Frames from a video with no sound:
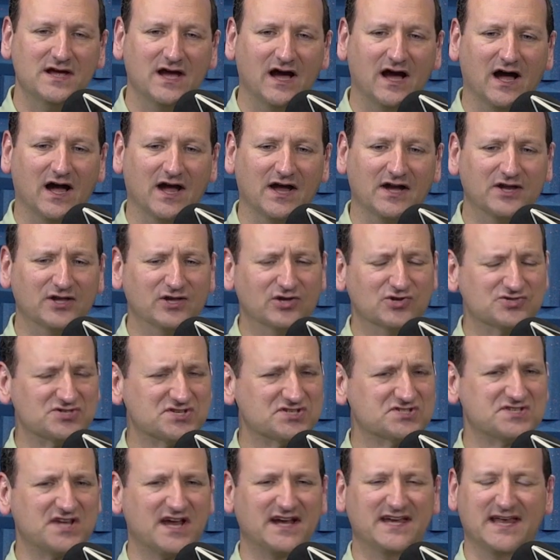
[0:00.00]
Uh, and it
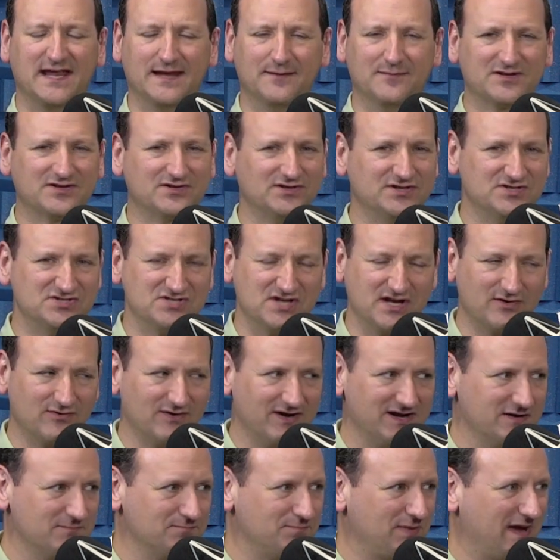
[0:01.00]
uses dynamically
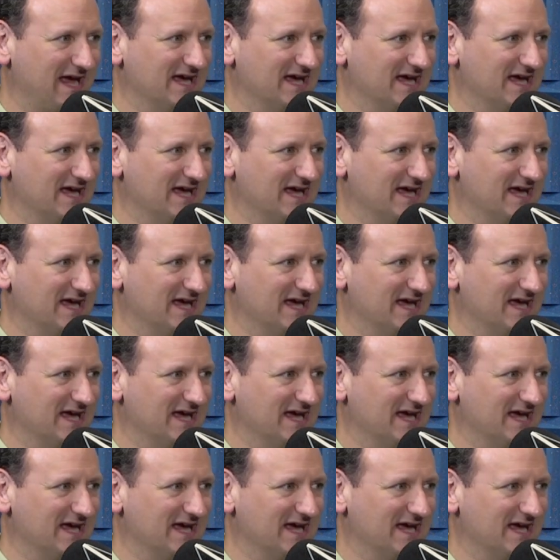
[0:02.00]
generated